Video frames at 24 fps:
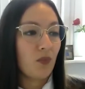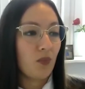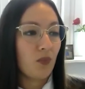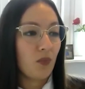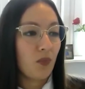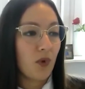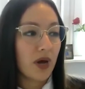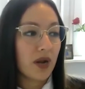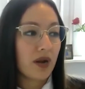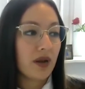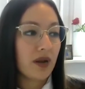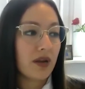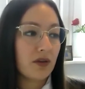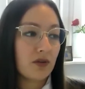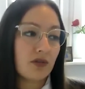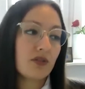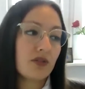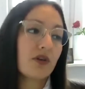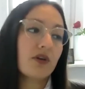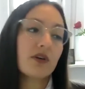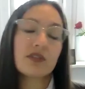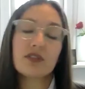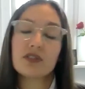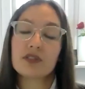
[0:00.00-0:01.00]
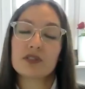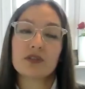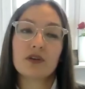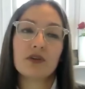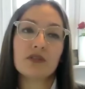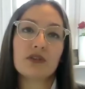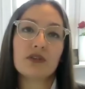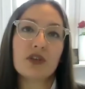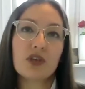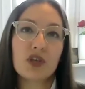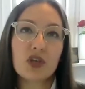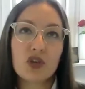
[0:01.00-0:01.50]
what are your thoughts on
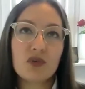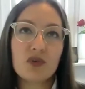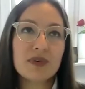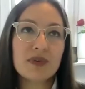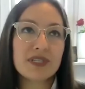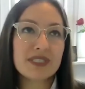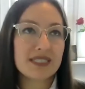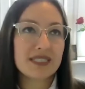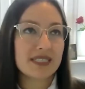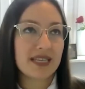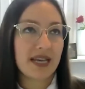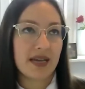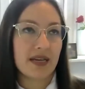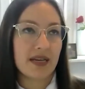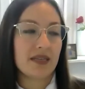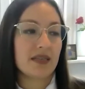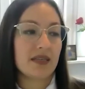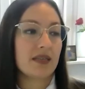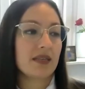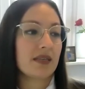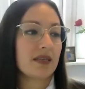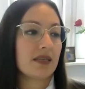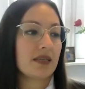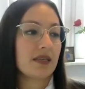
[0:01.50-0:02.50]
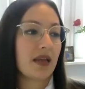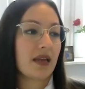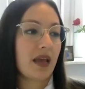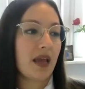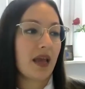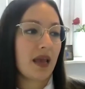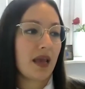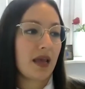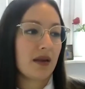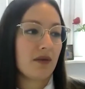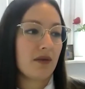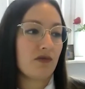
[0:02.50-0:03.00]
the human side
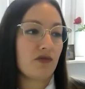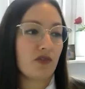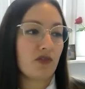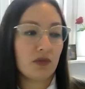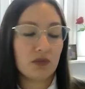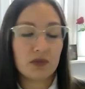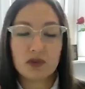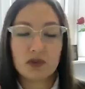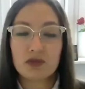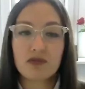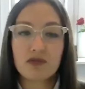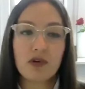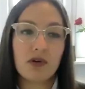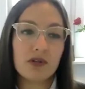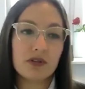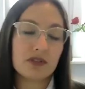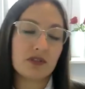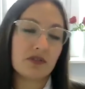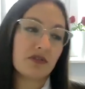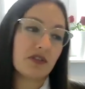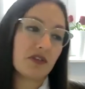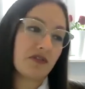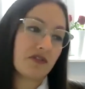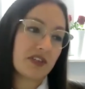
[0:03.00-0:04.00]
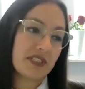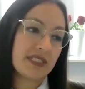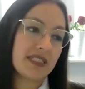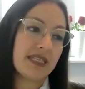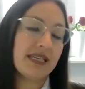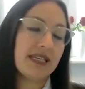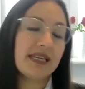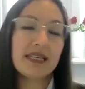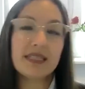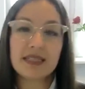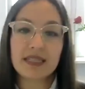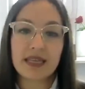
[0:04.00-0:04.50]
and from the roles of the
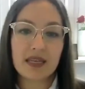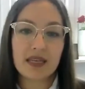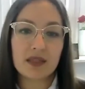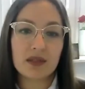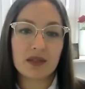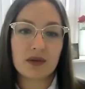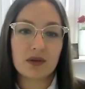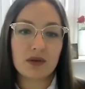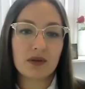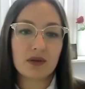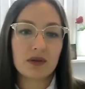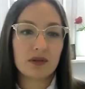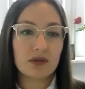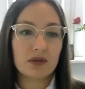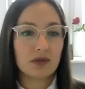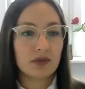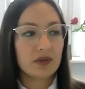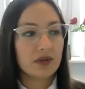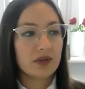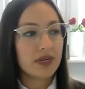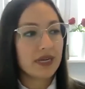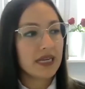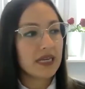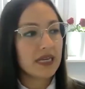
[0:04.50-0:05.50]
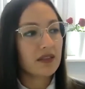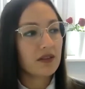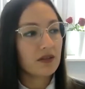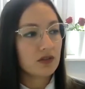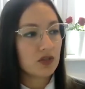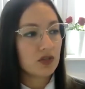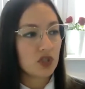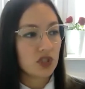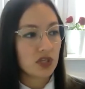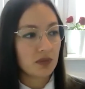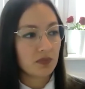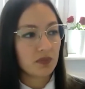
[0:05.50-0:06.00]
facilitator to the
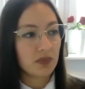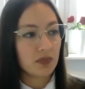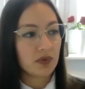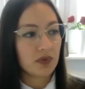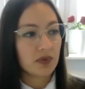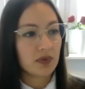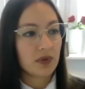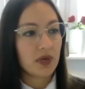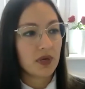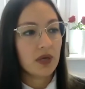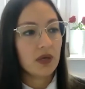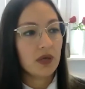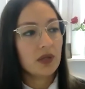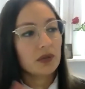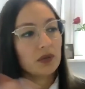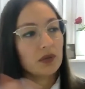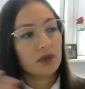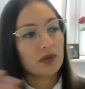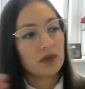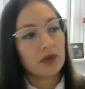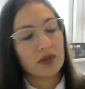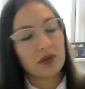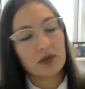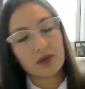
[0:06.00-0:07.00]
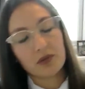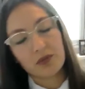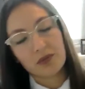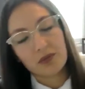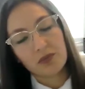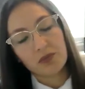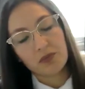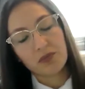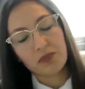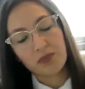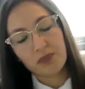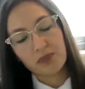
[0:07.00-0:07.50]
leadership to the
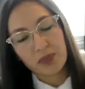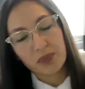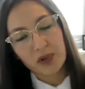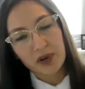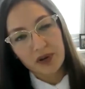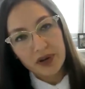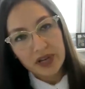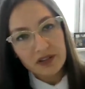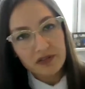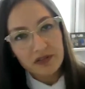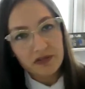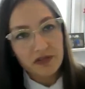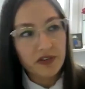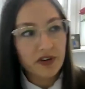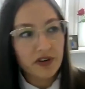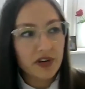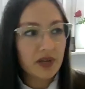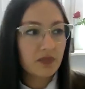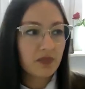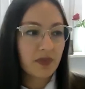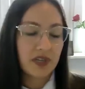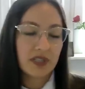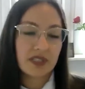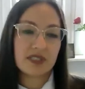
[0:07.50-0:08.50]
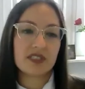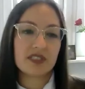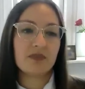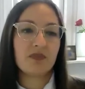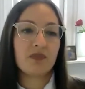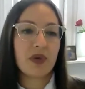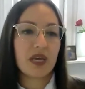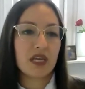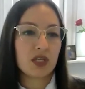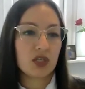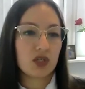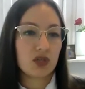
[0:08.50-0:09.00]
periphery
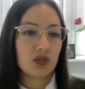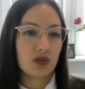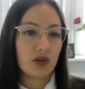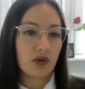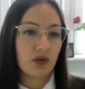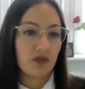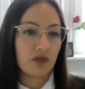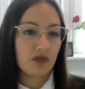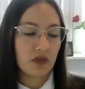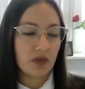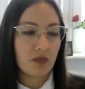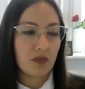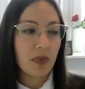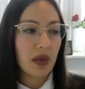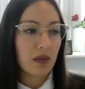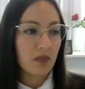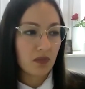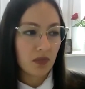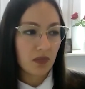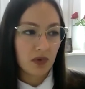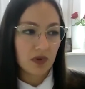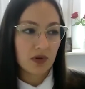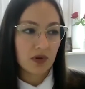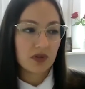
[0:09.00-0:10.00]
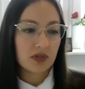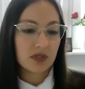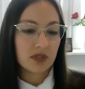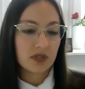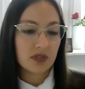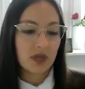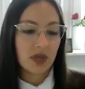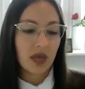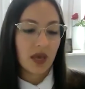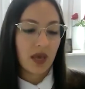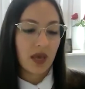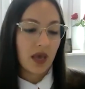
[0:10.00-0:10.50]
participation of the members.
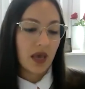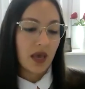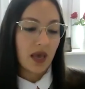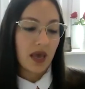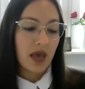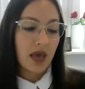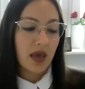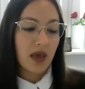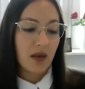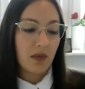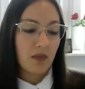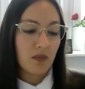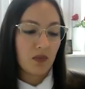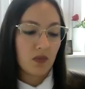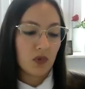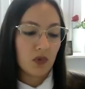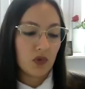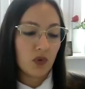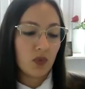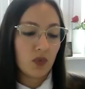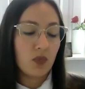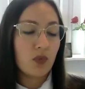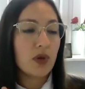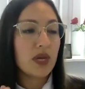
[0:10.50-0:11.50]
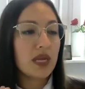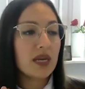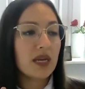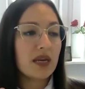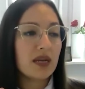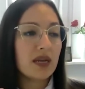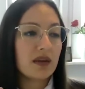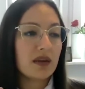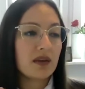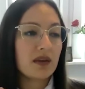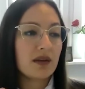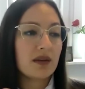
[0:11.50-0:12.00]
Um, do
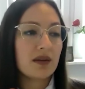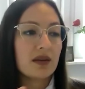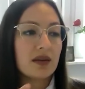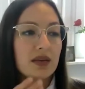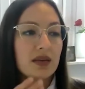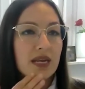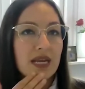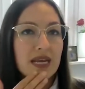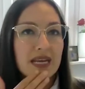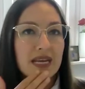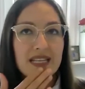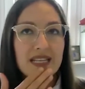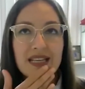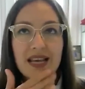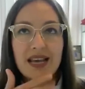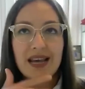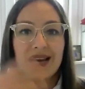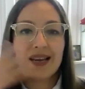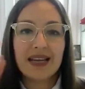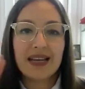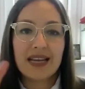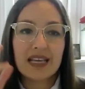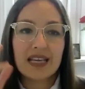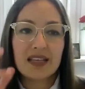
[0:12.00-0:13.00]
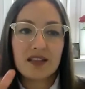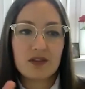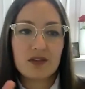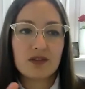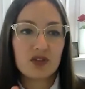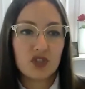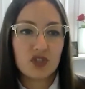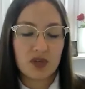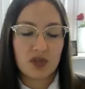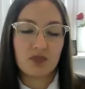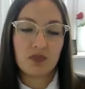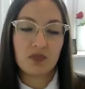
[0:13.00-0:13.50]
we need a
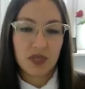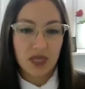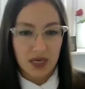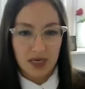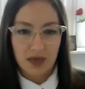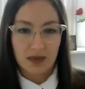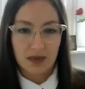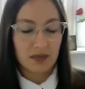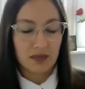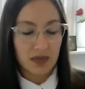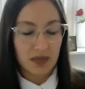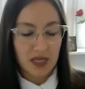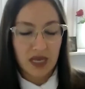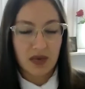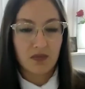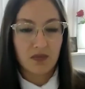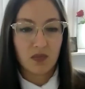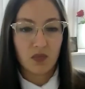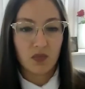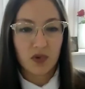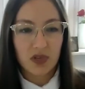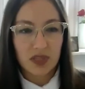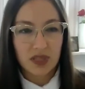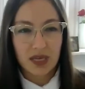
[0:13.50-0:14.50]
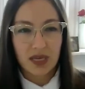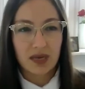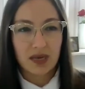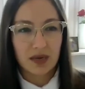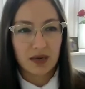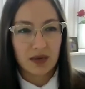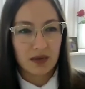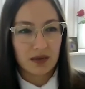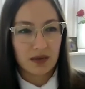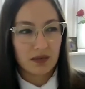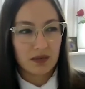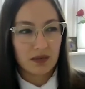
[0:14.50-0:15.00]
leadership team, team within